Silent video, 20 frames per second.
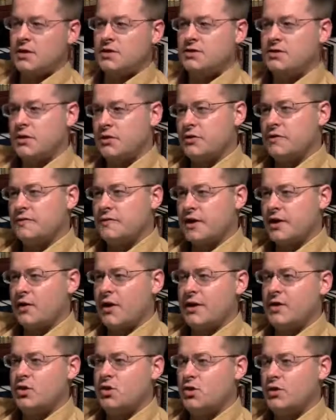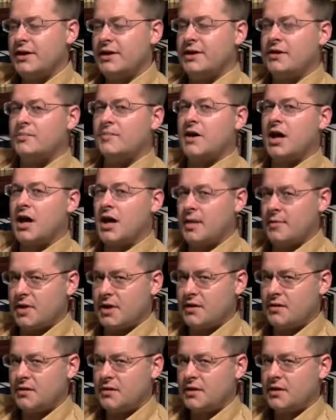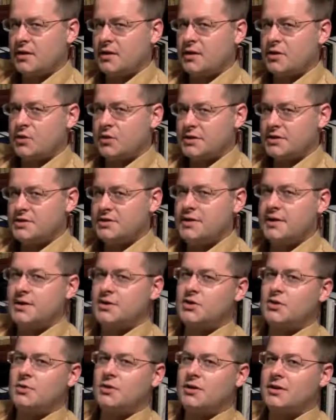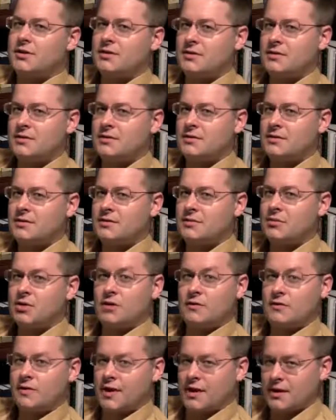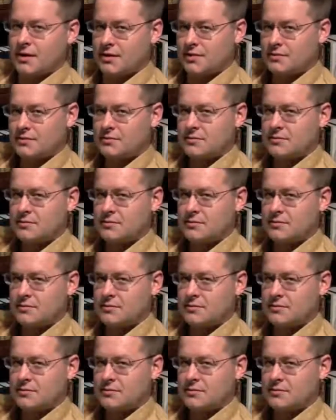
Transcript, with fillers: So to figure out who killed Muhammad, we just need to do a little profiling.